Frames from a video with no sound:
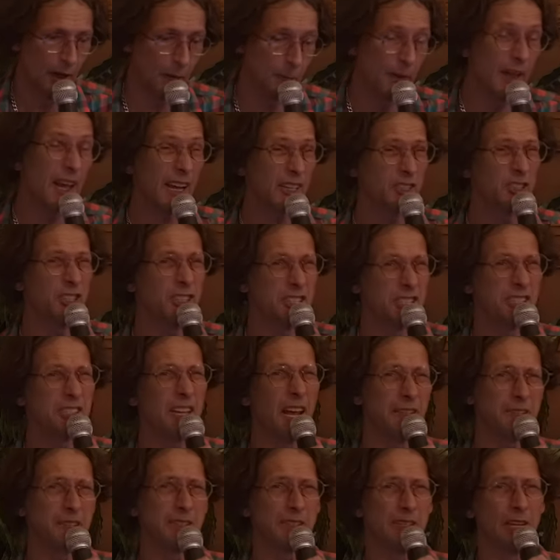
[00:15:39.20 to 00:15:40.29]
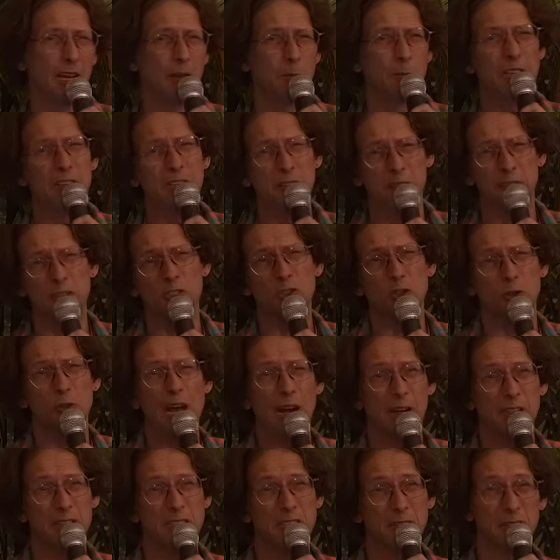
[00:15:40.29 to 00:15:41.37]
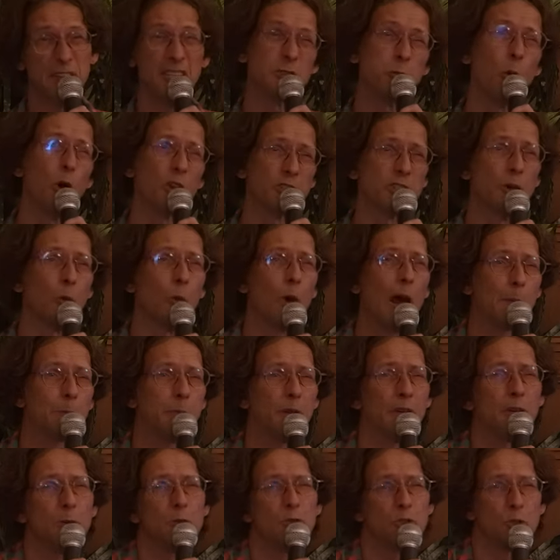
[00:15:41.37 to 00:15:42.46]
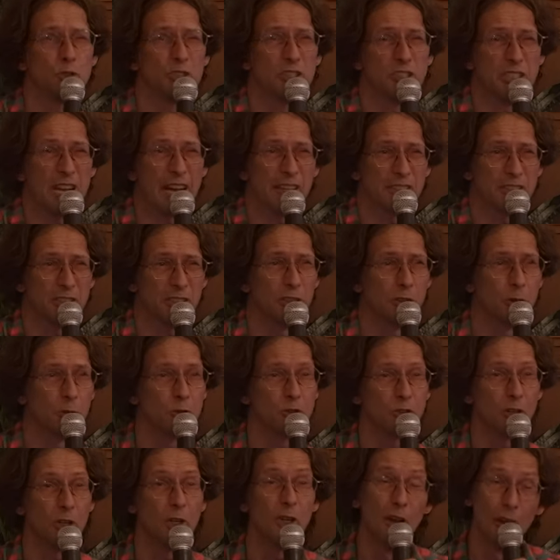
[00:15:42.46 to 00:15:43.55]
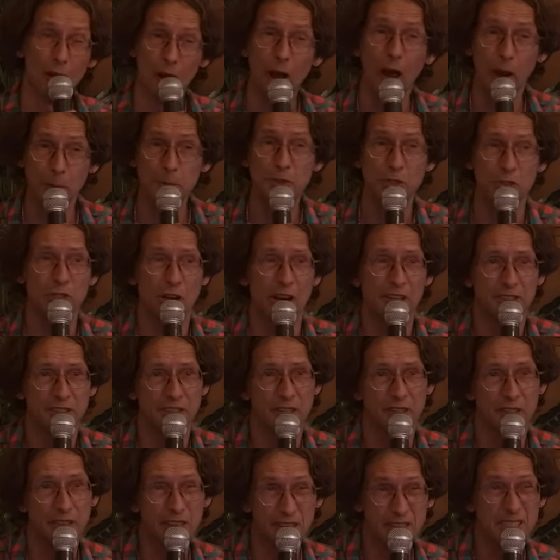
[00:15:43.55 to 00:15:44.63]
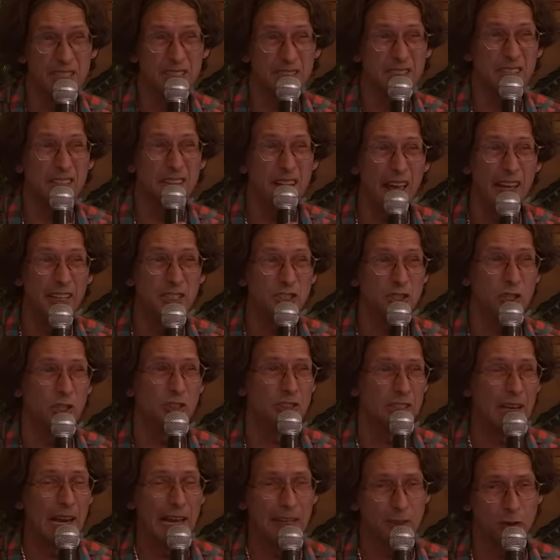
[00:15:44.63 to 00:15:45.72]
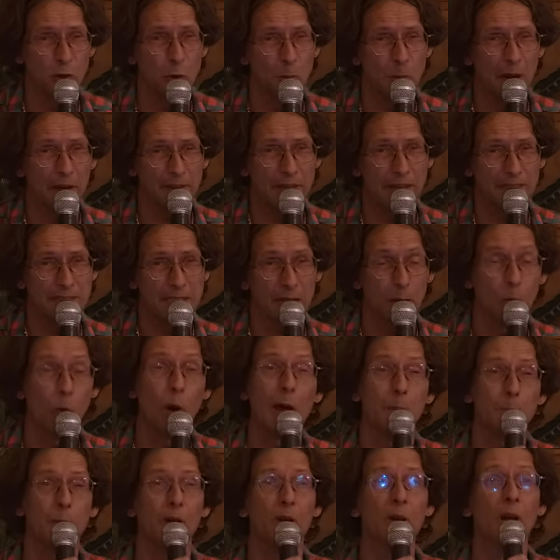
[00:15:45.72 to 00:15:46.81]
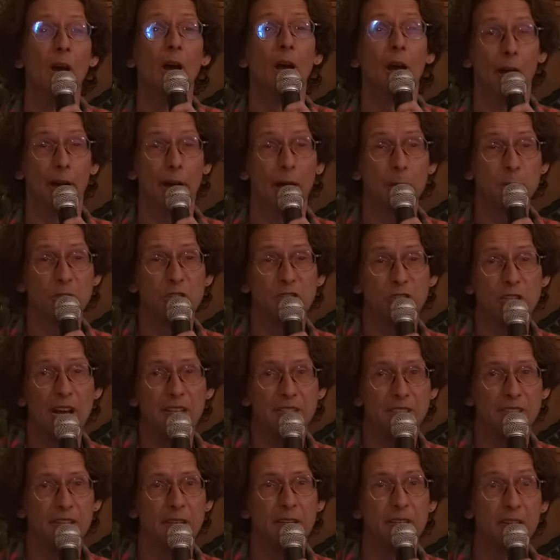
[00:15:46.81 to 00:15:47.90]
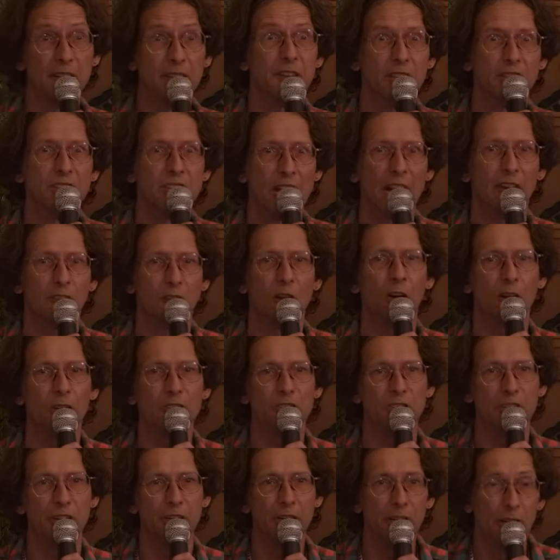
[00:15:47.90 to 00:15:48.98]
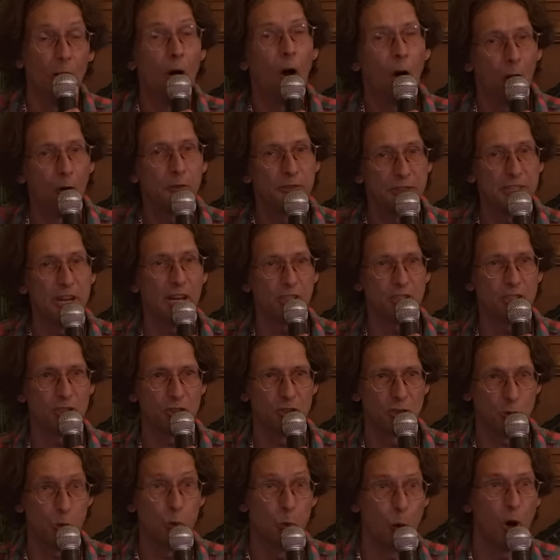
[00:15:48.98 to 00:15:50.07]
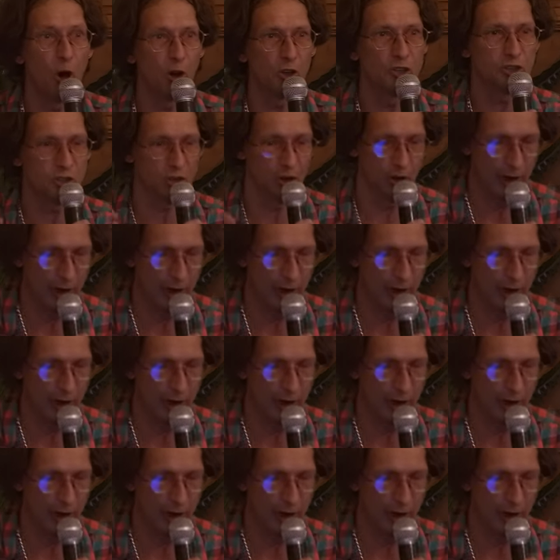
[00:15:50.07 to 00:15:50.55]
And they actually state um, in the official narrative this was a weapon, it was used as execution. I'm suggesting this is an ancient electromagnetic weapon, and I'm suggesting that the technology of the ancients was